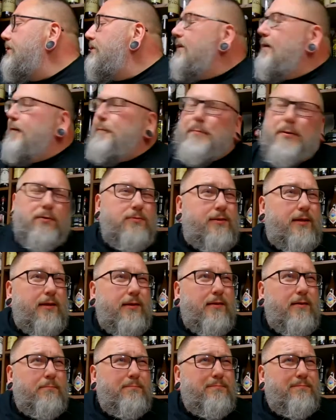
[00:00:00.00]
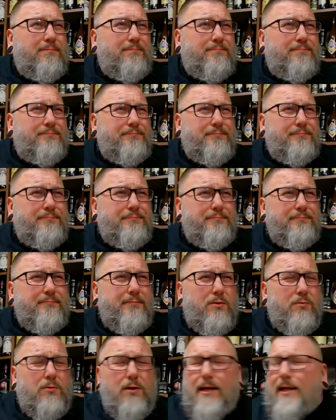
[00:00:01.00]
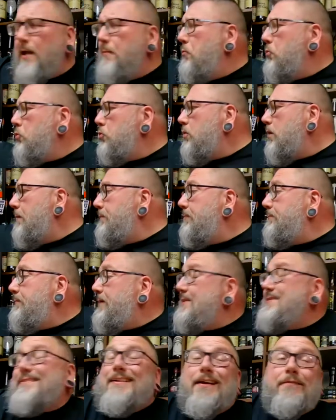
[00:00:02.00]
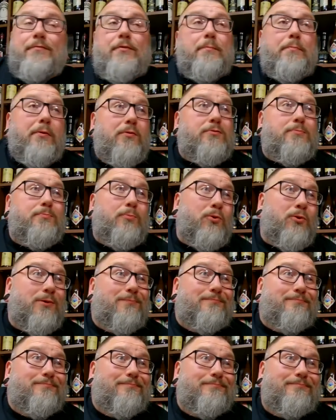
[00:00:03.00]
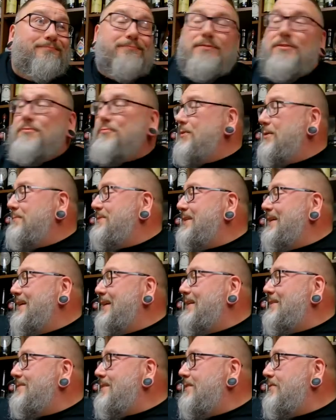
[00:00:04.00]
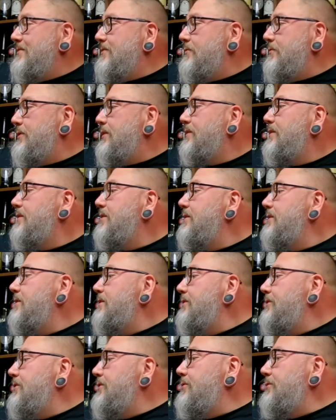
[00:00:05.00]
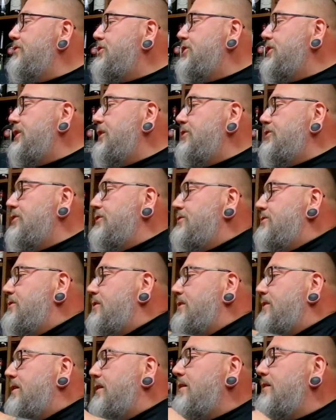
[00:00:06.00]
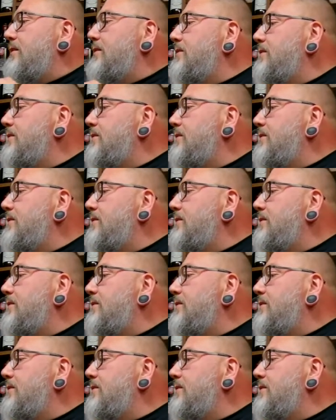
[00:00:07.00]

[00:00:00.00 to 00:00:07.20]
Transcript: of posting them to where I get more up. Basically, I have to post more, is what I'm saying. Instead of doing shit just on, I'm